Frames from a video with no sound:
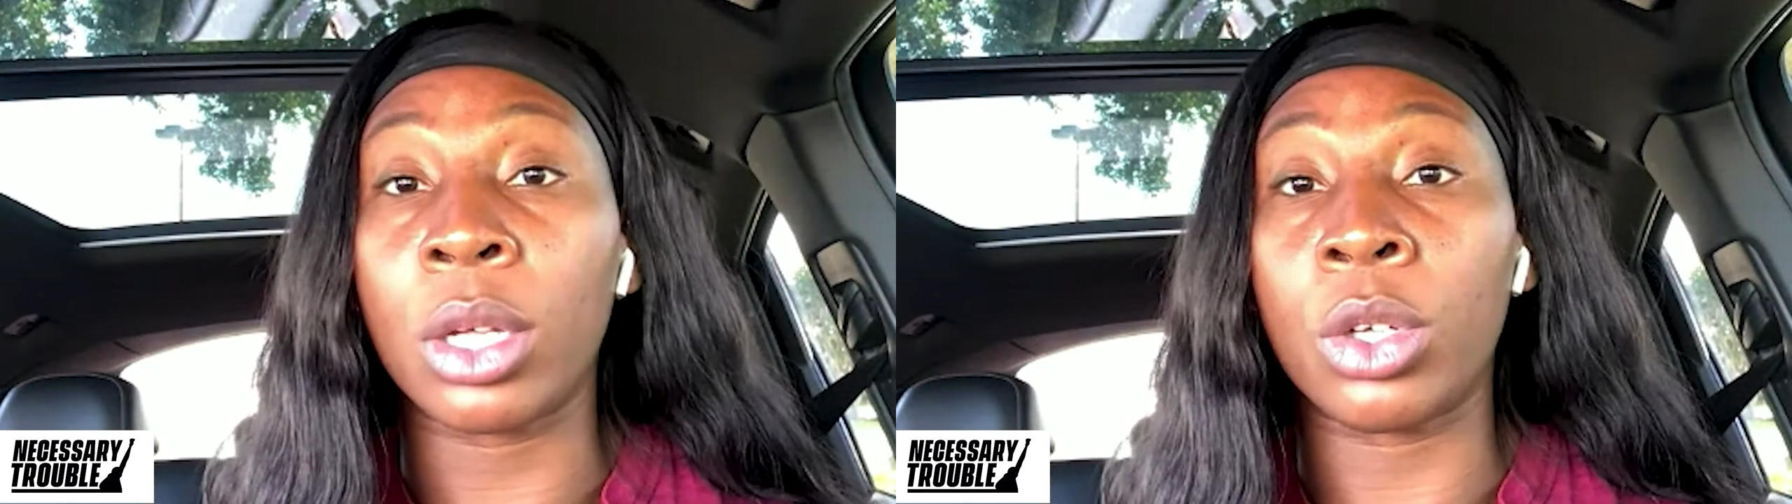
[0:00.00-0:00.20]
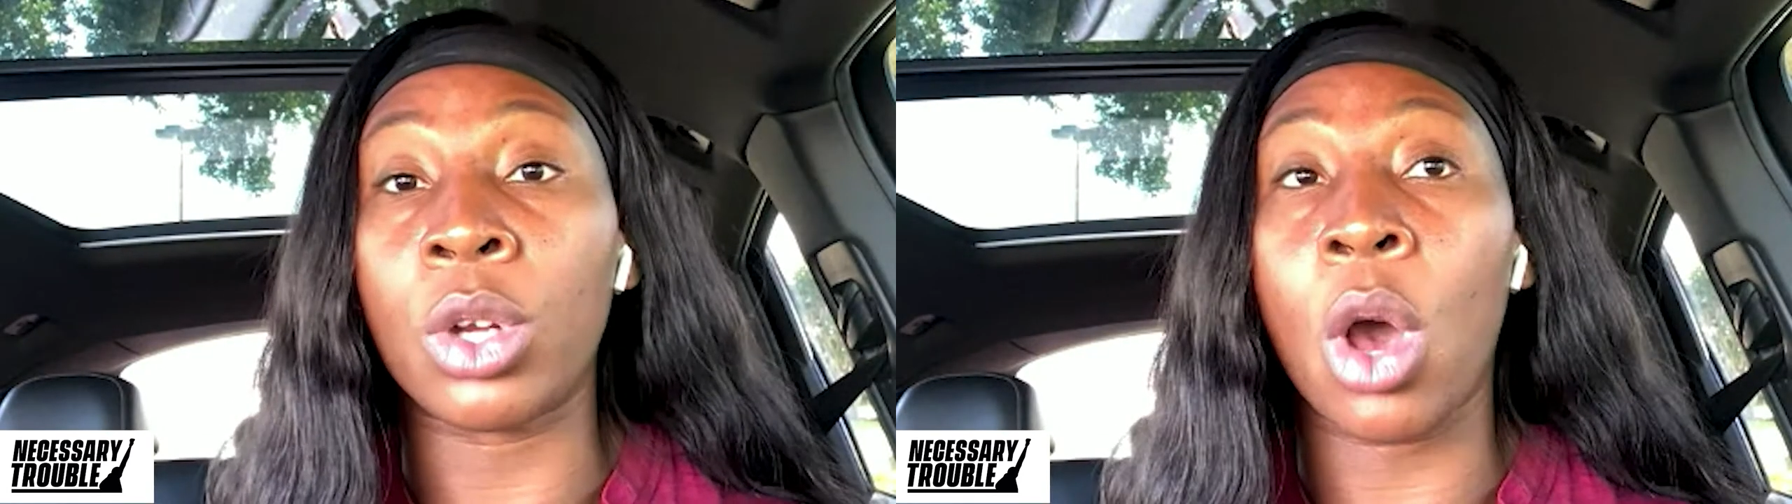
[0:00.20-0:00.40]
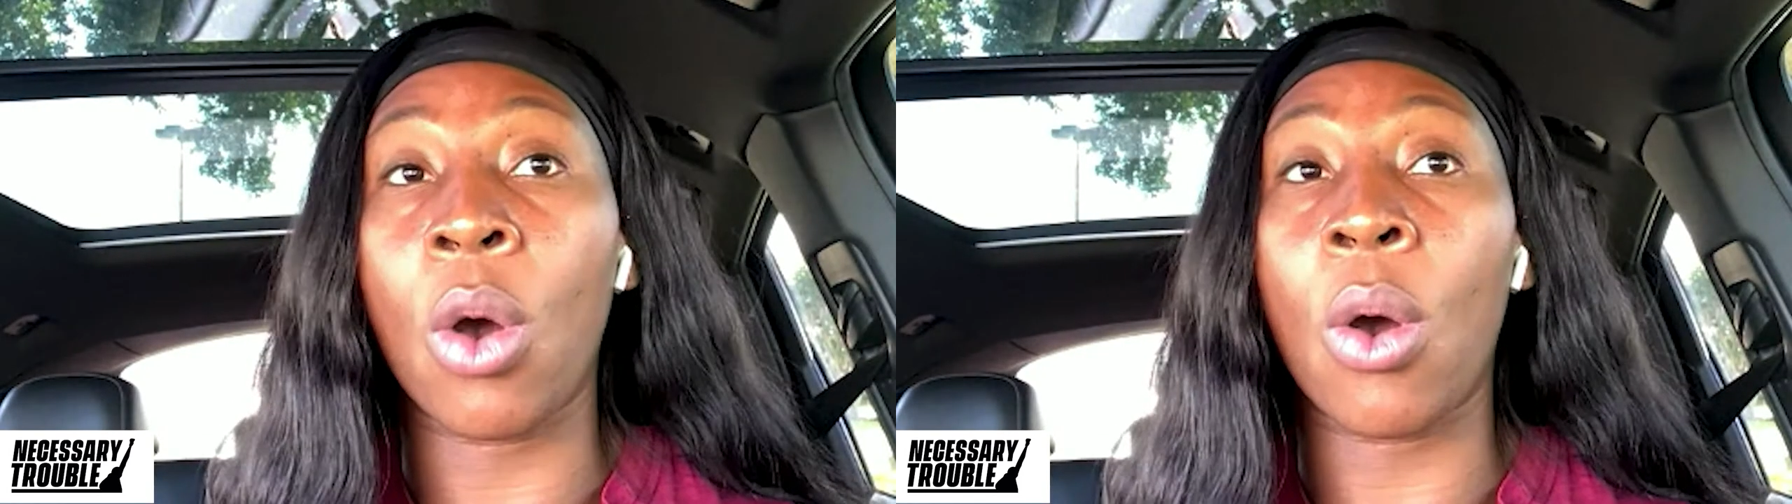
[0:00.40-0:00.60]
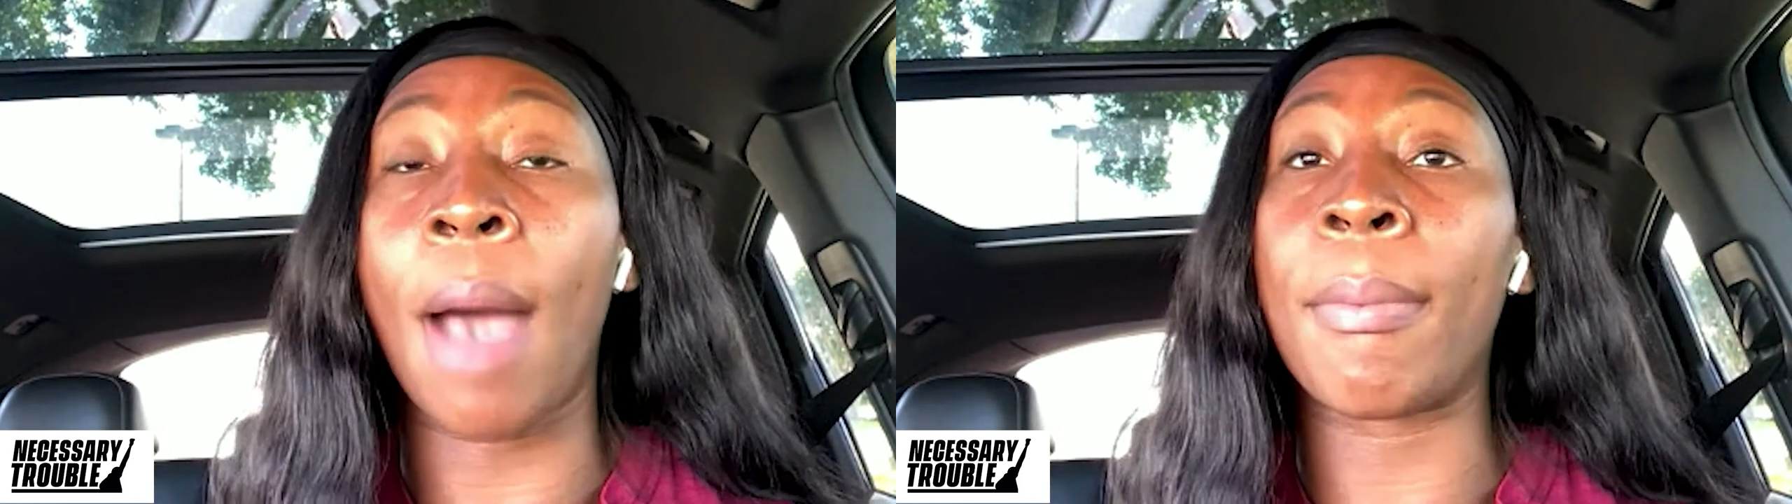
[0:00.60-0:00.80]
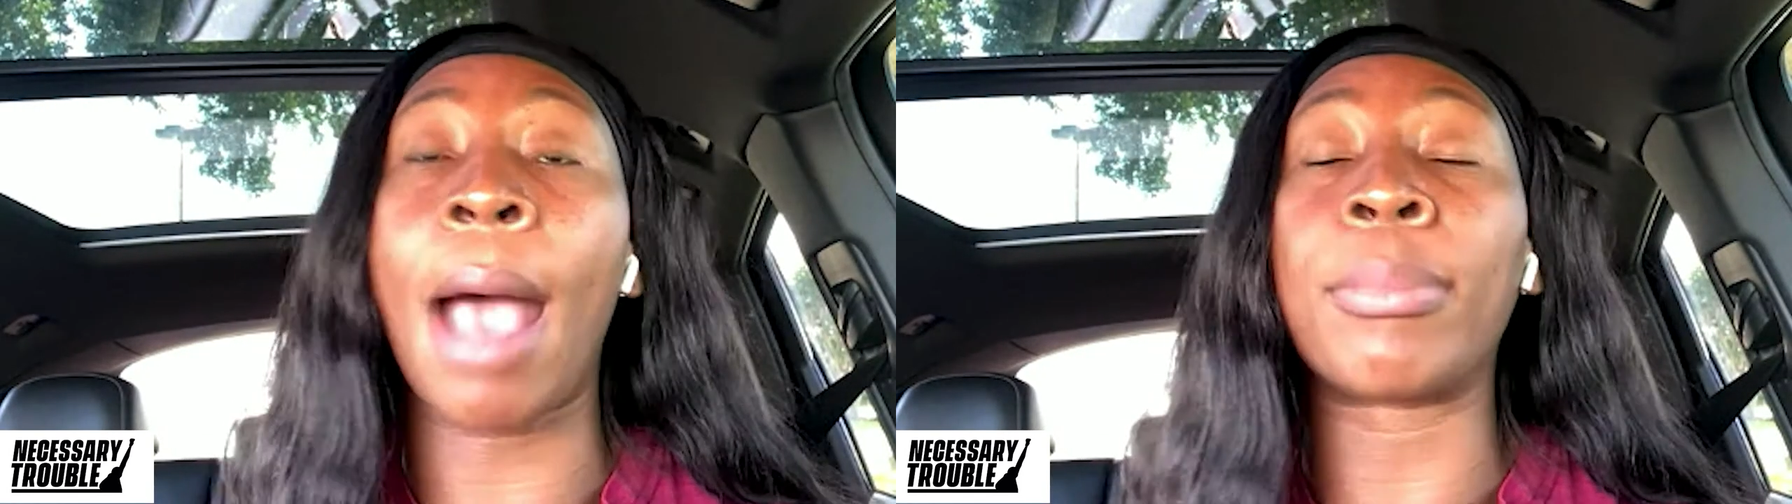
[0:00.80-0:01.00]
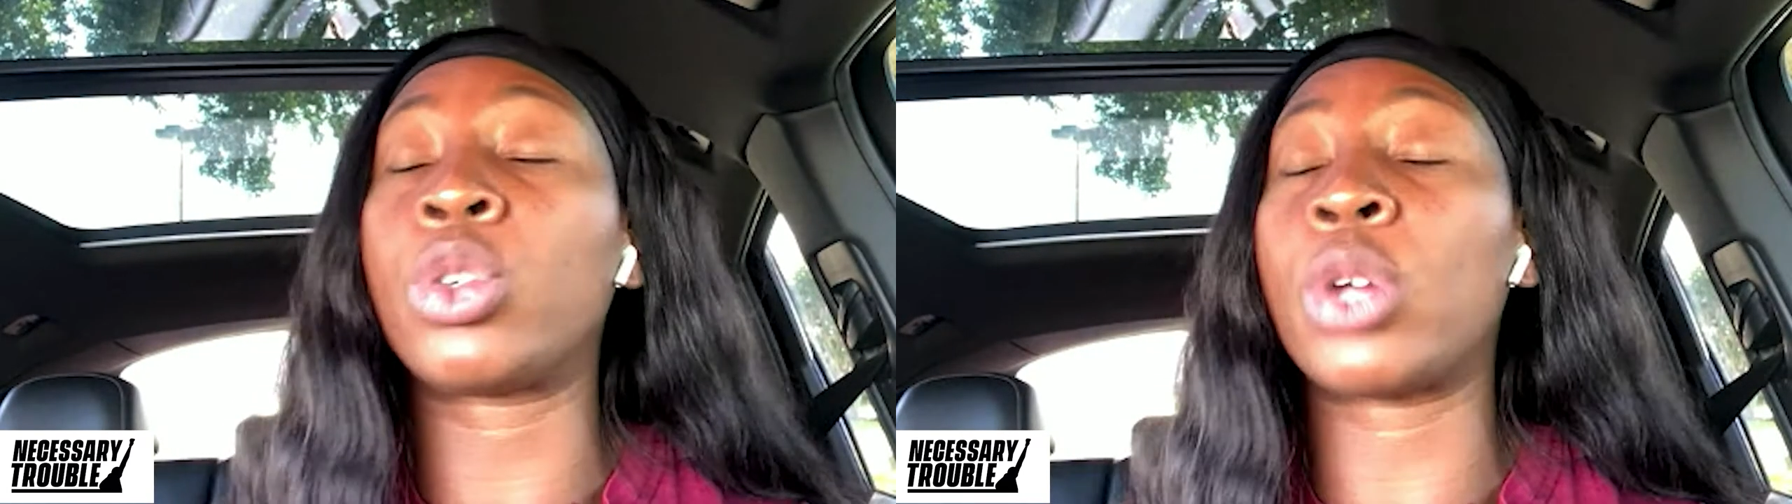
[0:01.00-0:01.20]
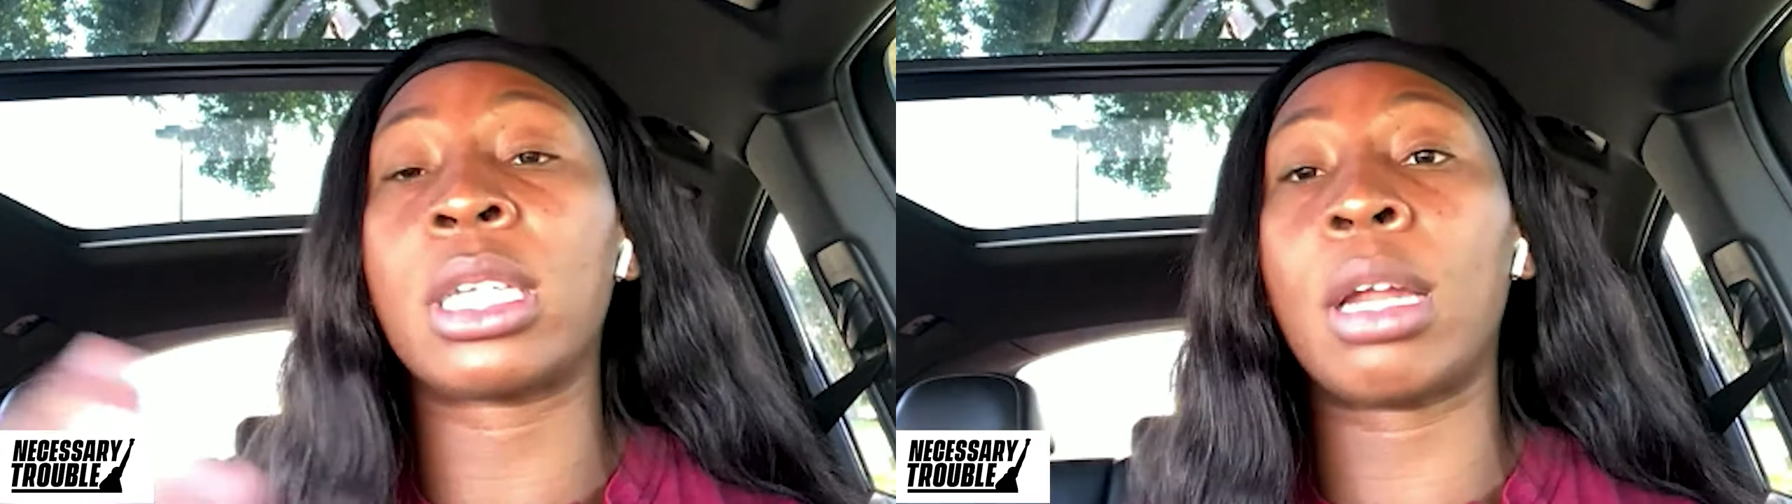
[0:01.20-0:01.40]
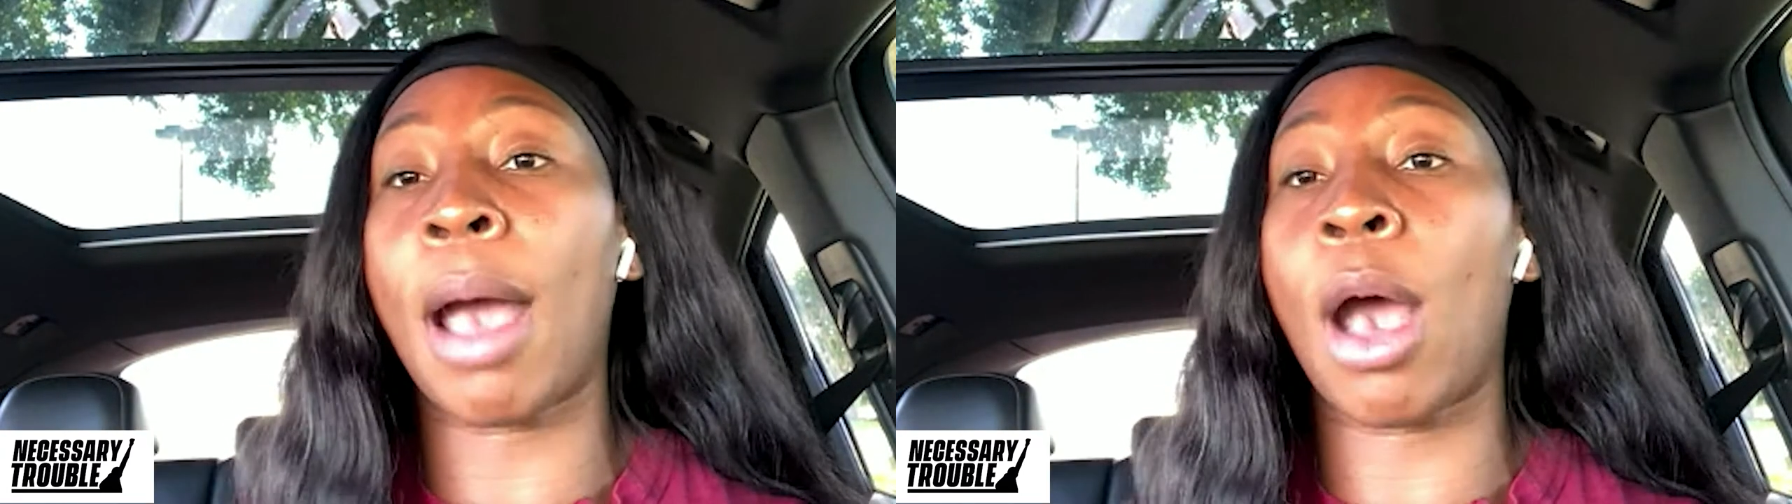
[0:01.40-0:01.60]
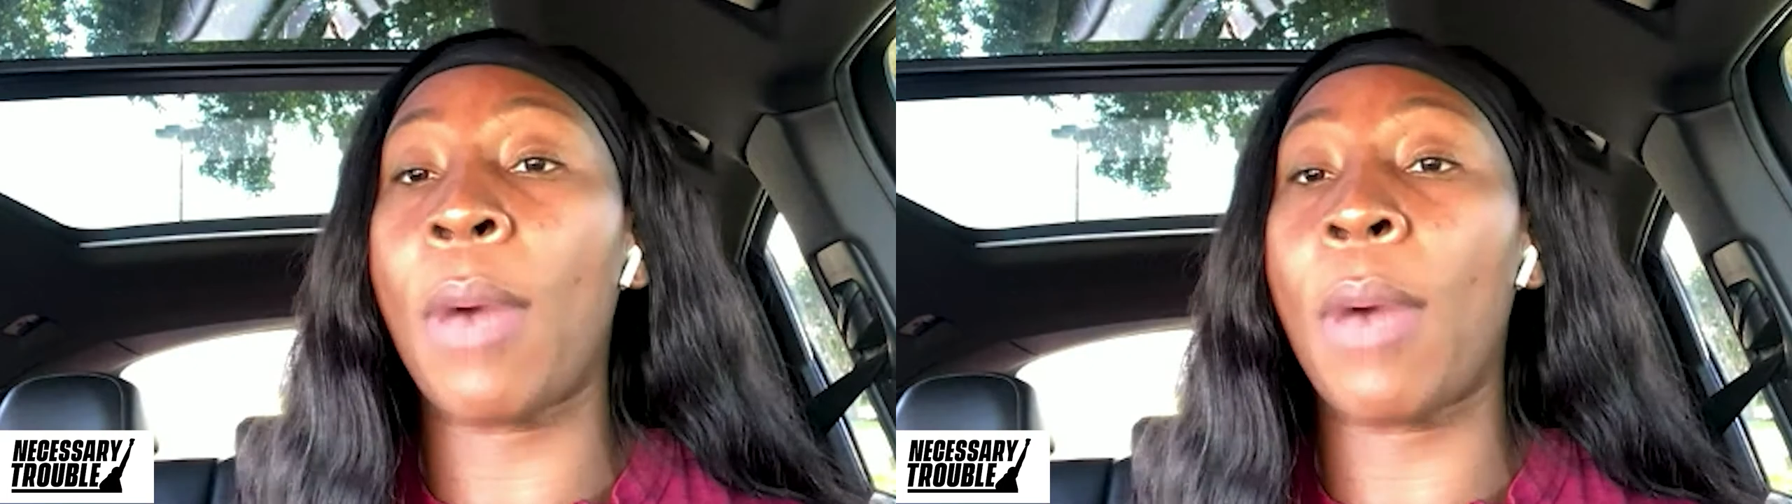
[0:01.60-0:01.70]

You know, I'm I'm stressing about